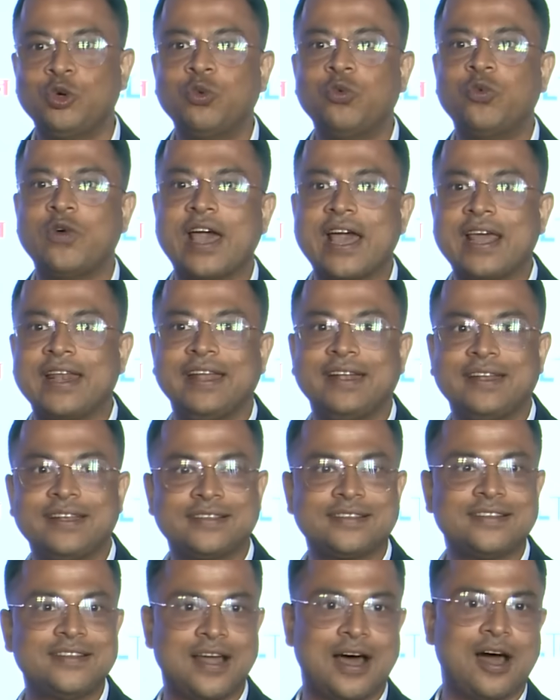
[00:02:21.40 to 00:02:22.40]
to where
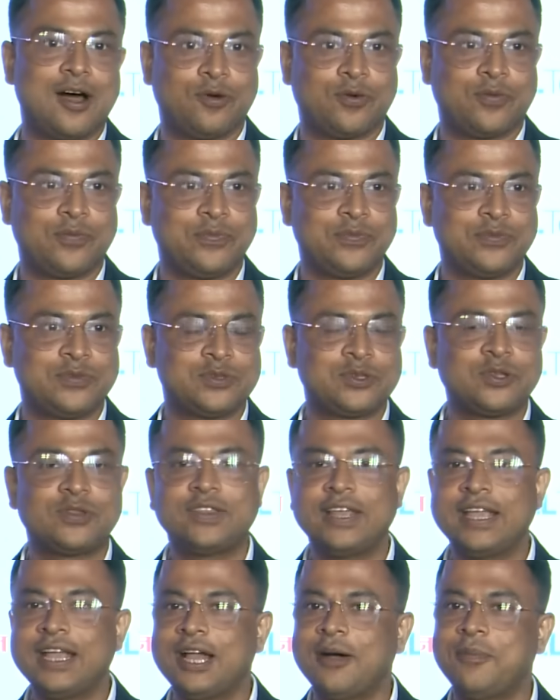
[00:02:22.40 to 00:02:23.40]
it is now.
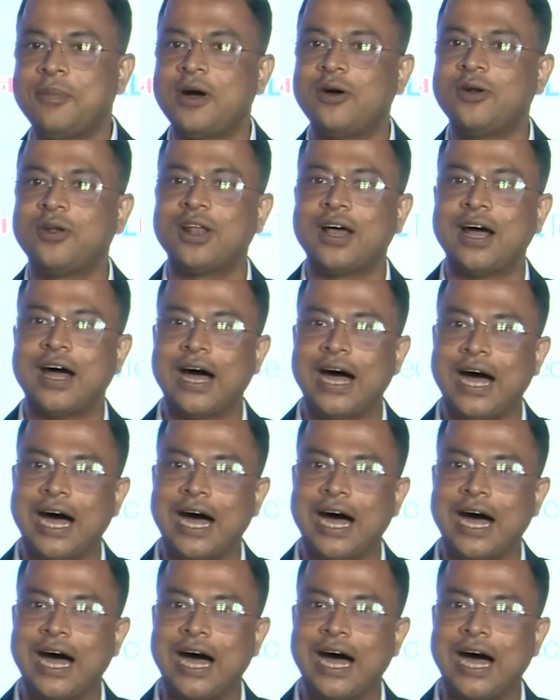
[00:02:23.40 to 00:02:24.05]
So think about